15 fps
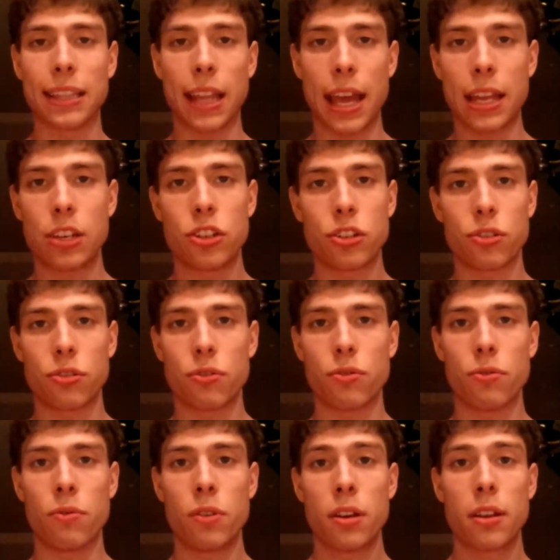led
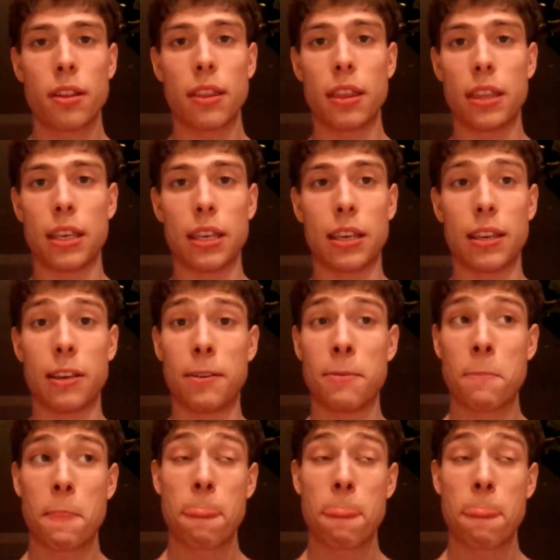to the